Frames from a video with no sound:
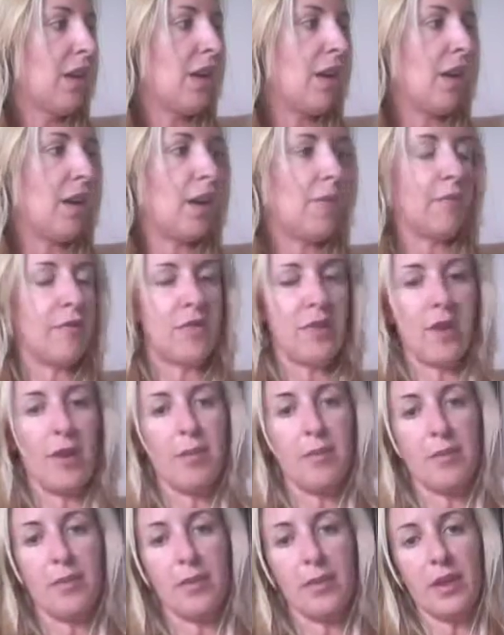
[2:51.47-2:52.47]

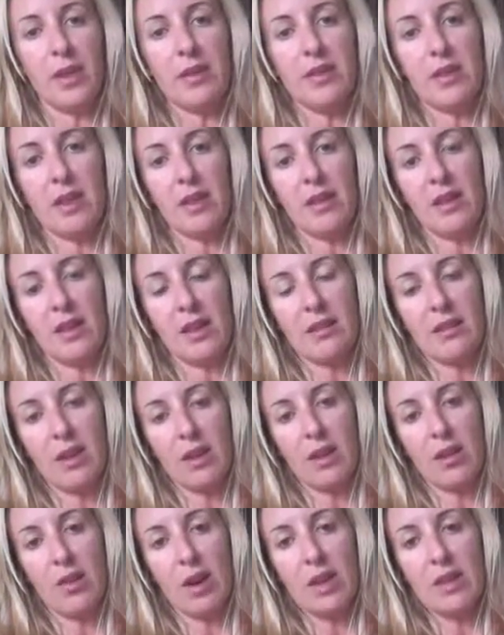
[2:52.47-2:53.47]
from listing things
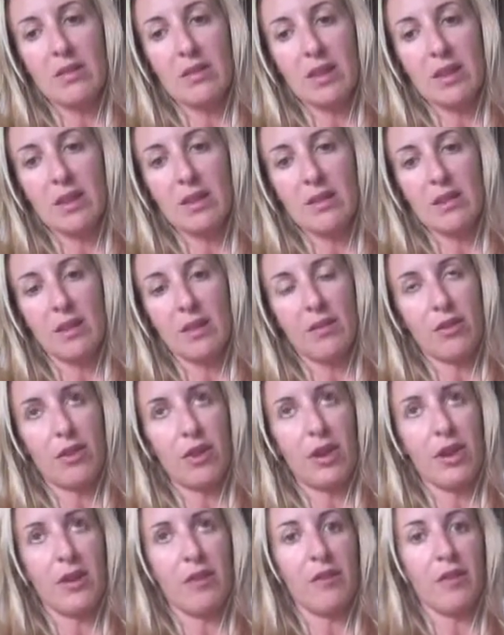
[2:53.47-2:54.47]
on Craigslist. I've
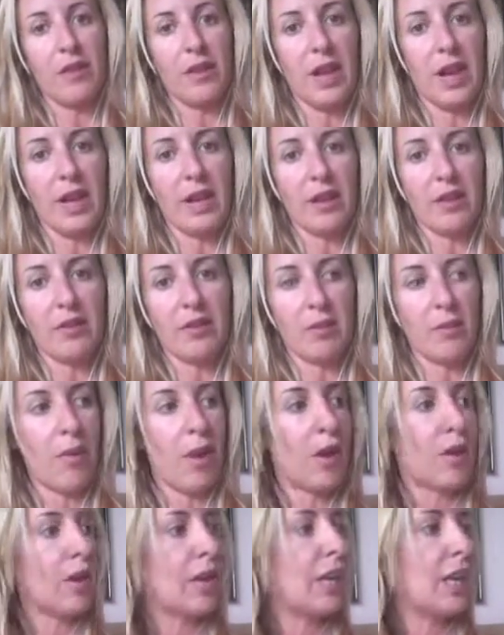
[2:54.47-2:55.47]
created a flyer for
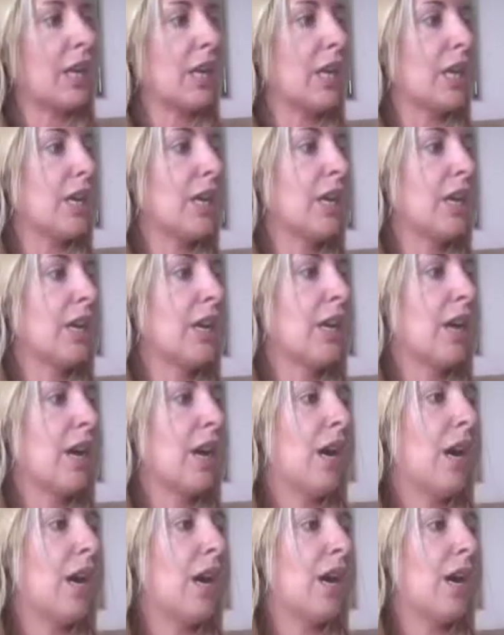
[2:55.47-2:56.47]
marketing.
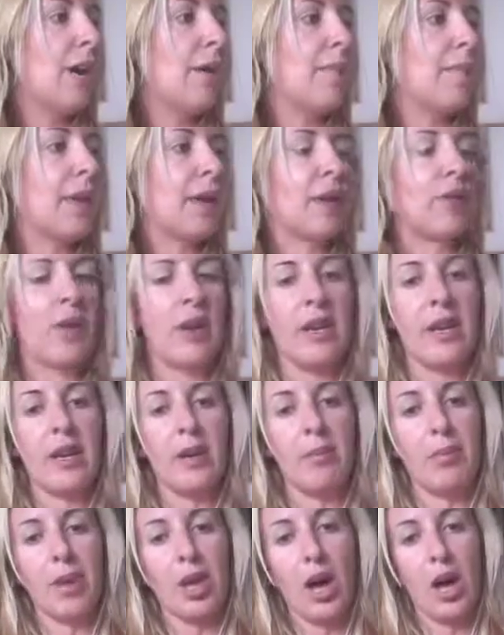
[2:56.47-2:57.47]
I created
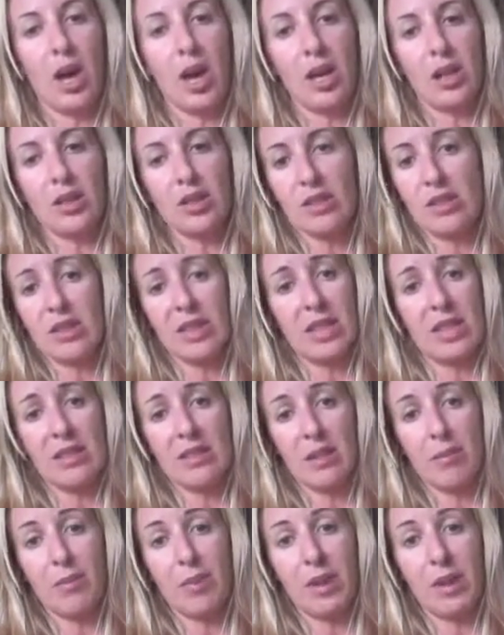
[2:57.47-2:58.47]
a blog just to get
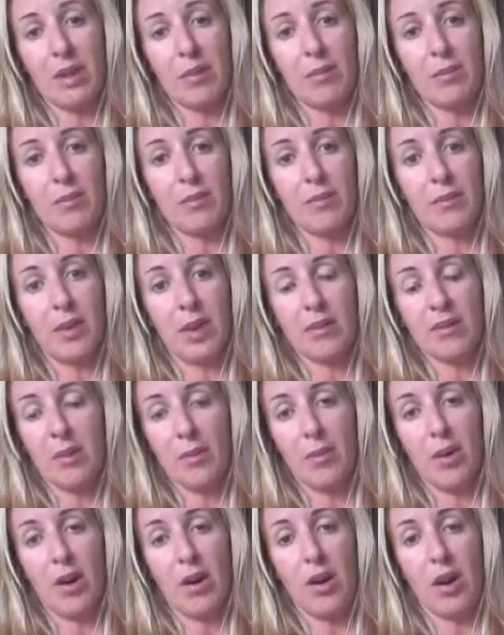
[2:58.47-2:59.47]

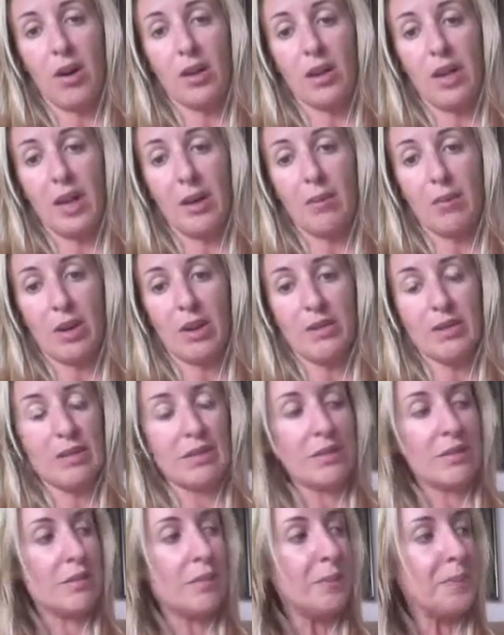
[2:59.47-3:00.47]
some online
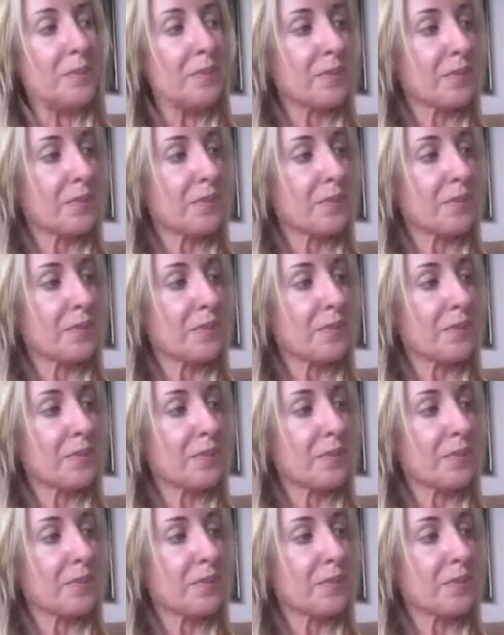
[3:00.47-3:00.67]
presence.